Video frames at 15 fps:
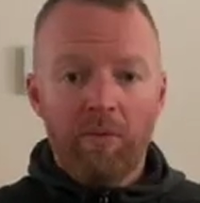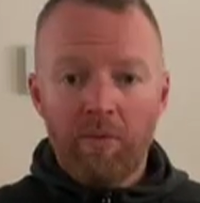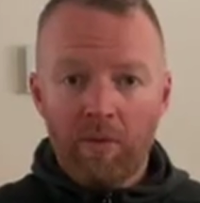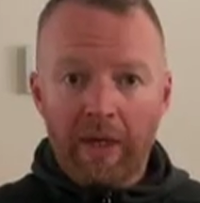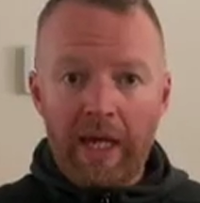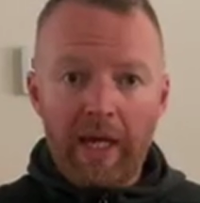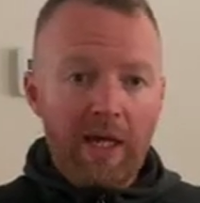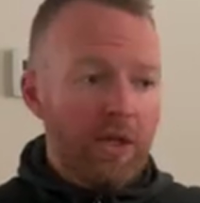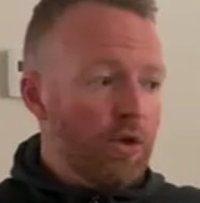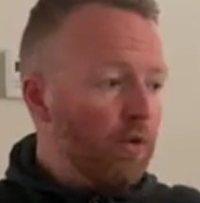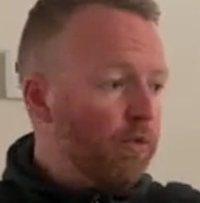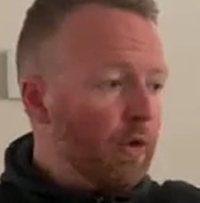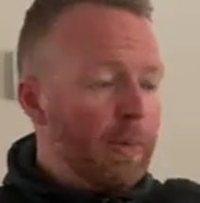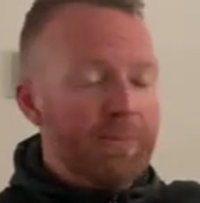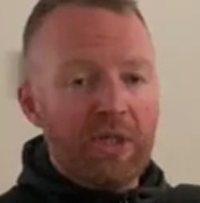okay,
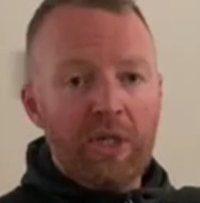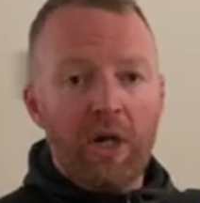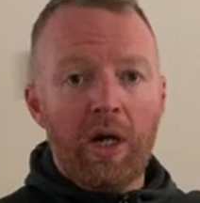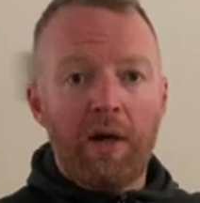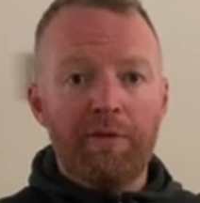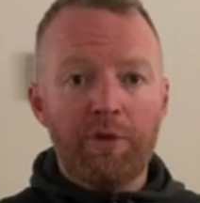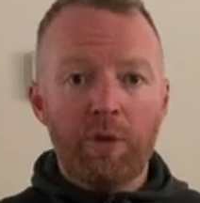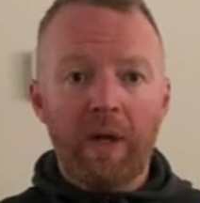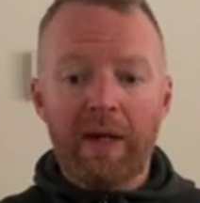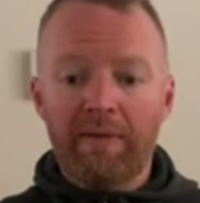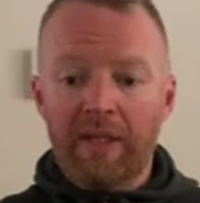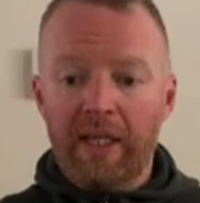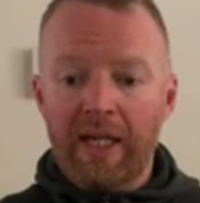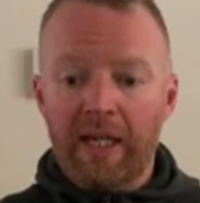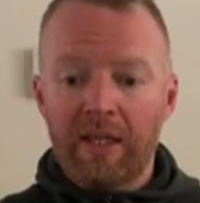you've ripped it off, you have
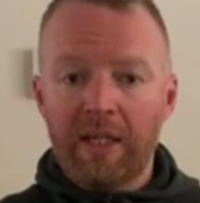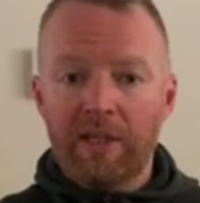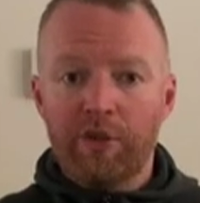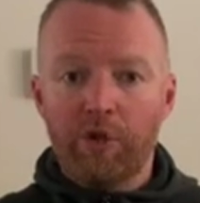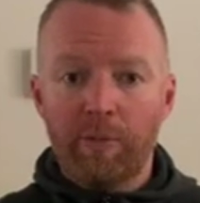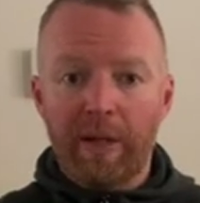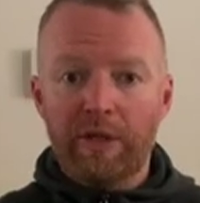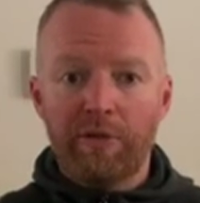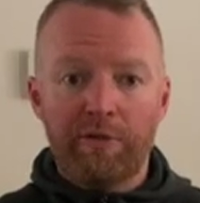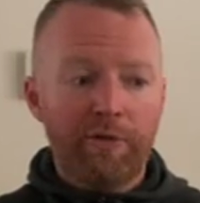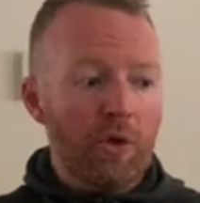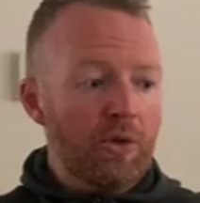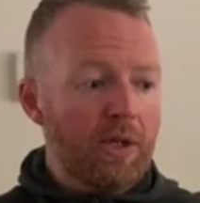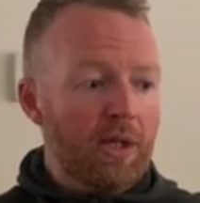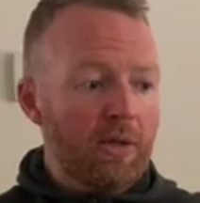it like this, you're about to
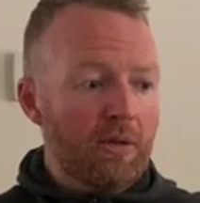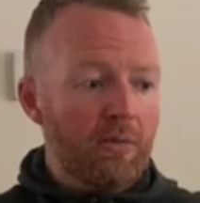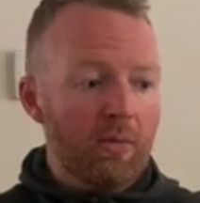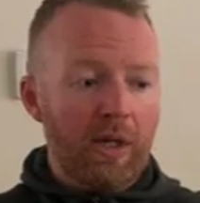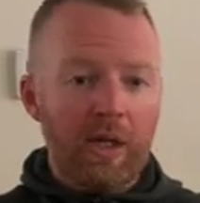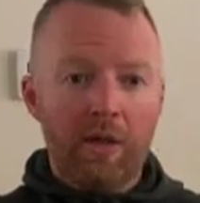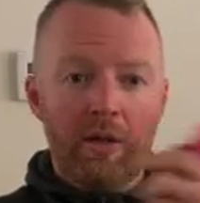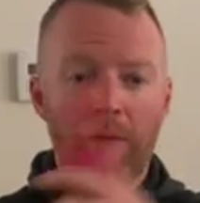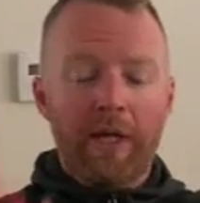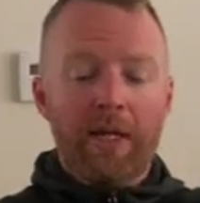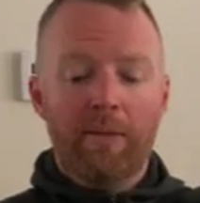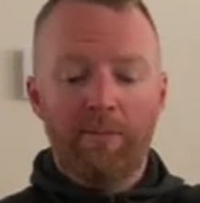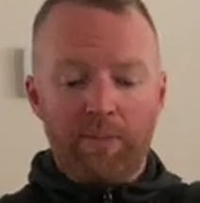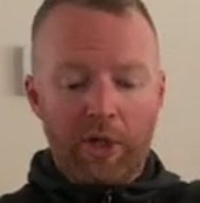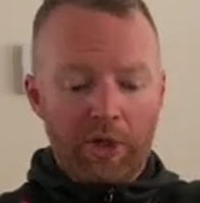fold it, well,
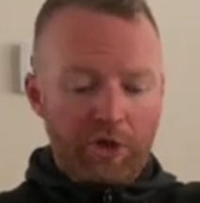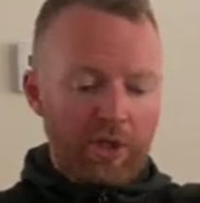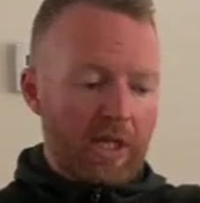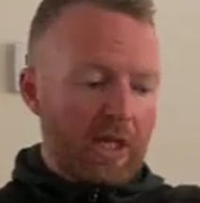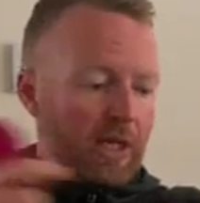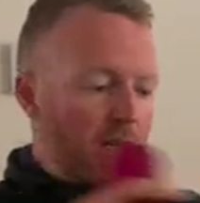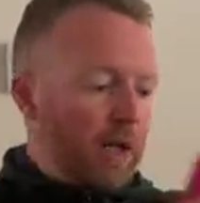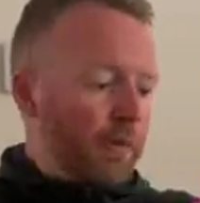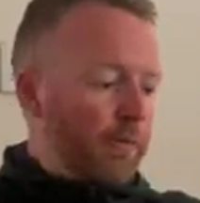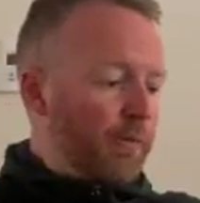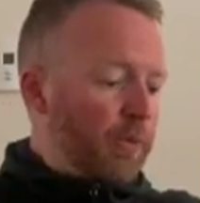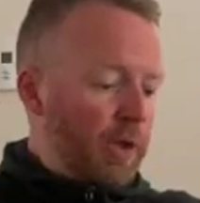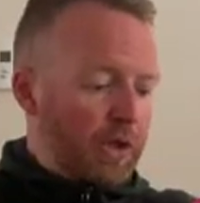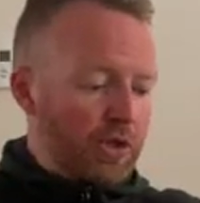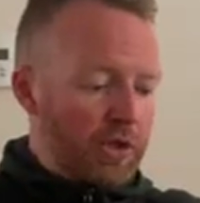okay, brush that off,
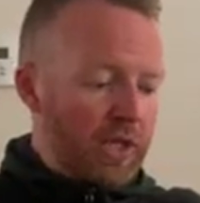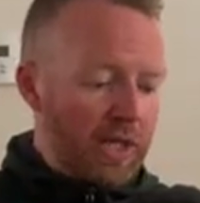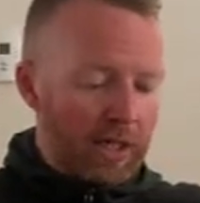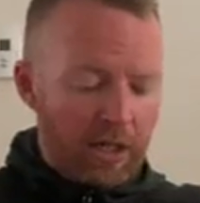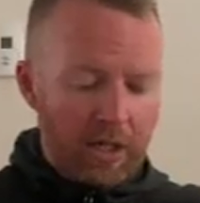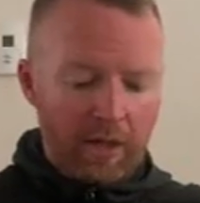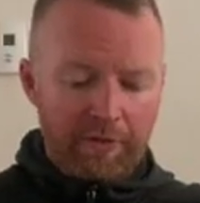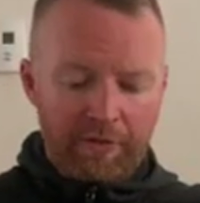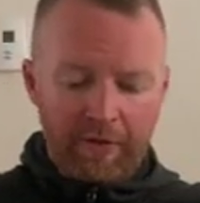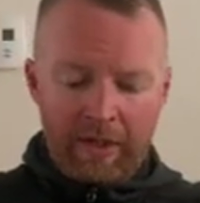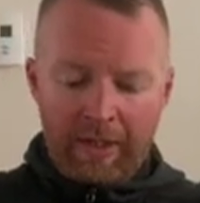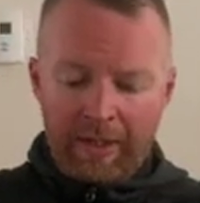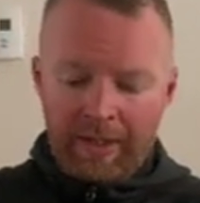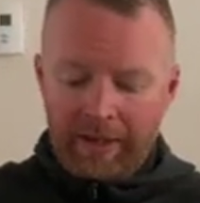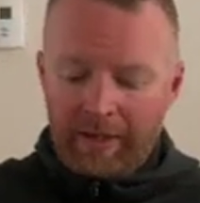
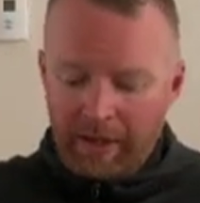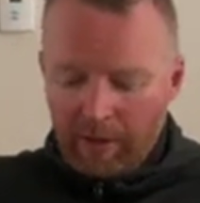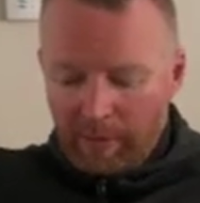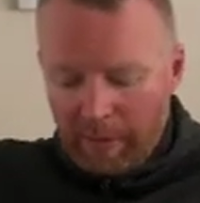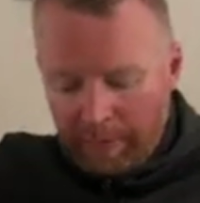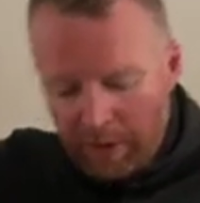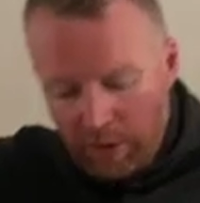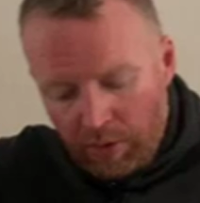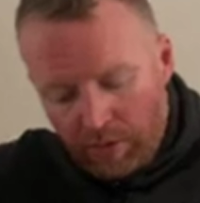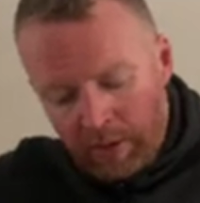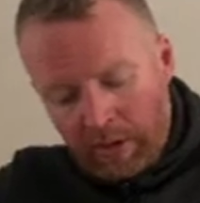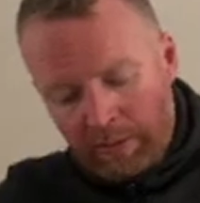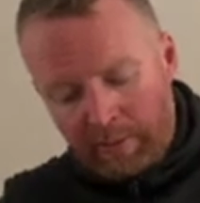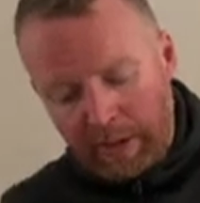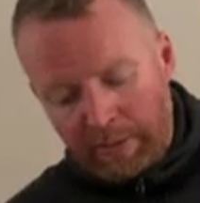you know, maybe
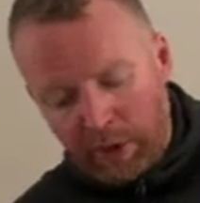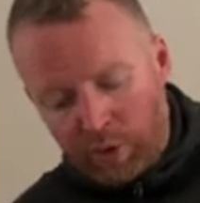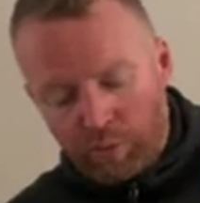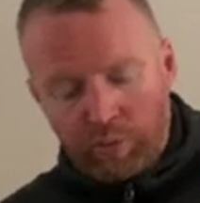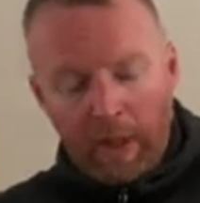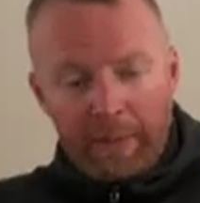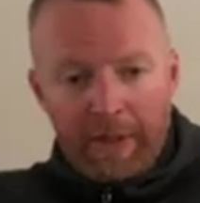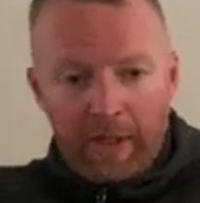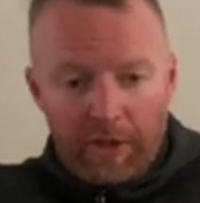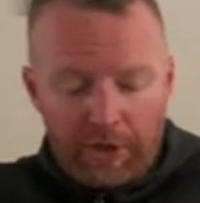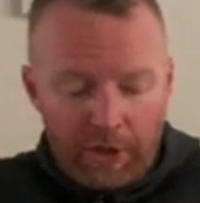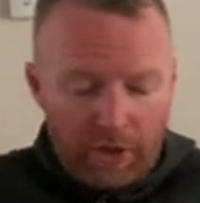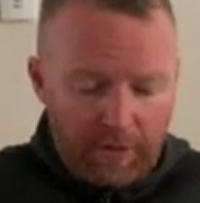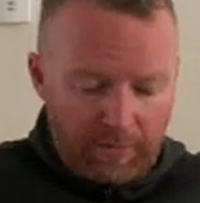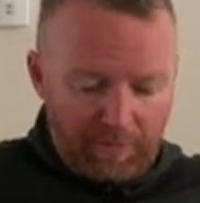you rub it on
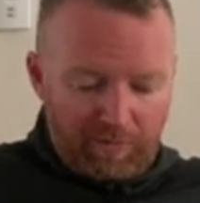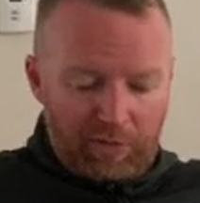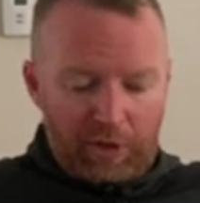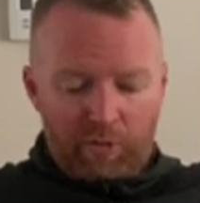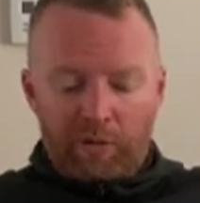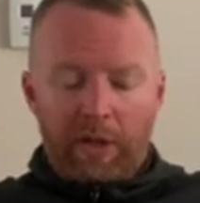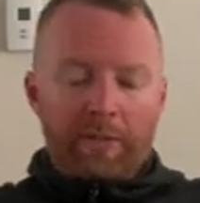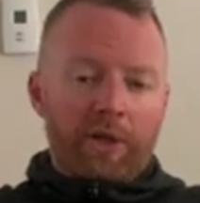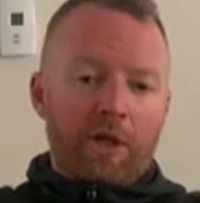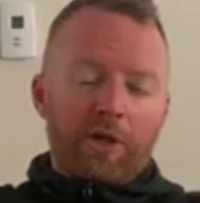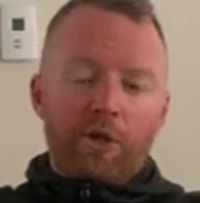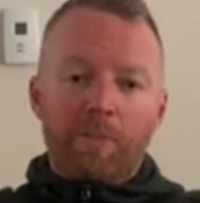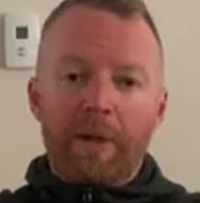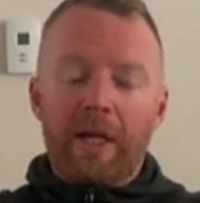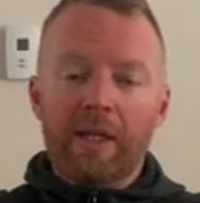your
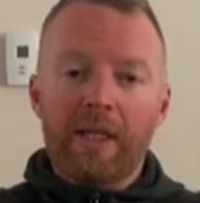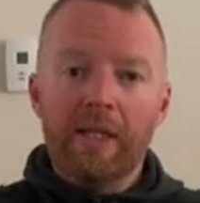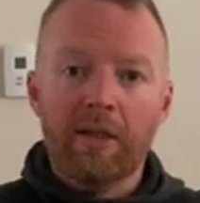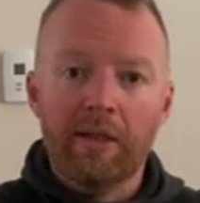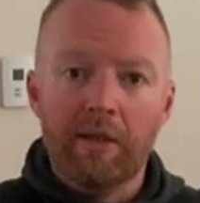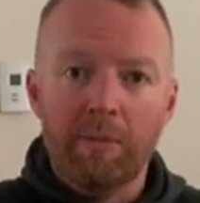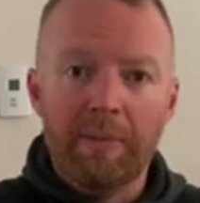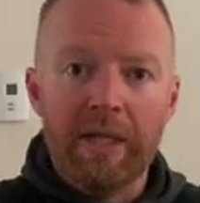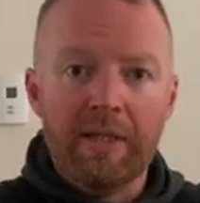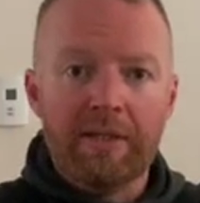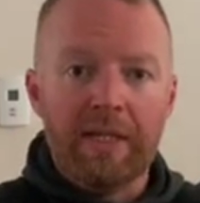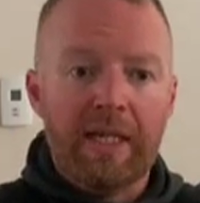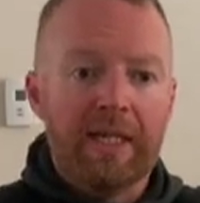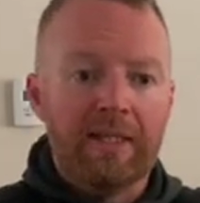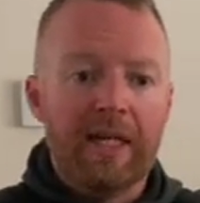belly a little bit
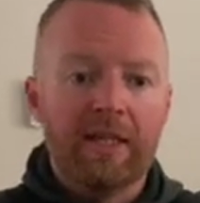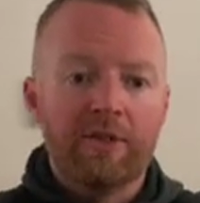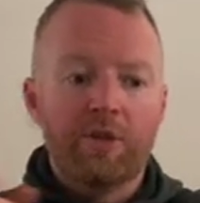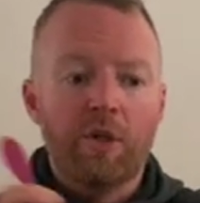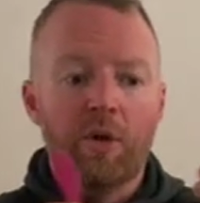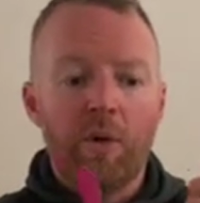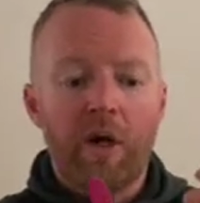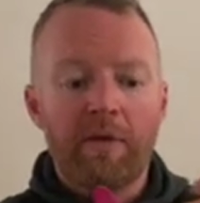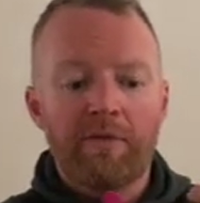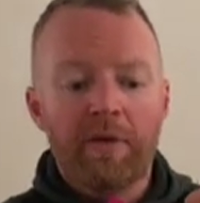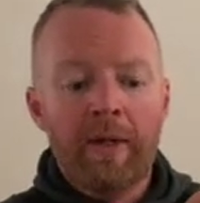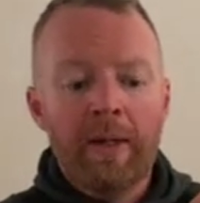to get that snow off.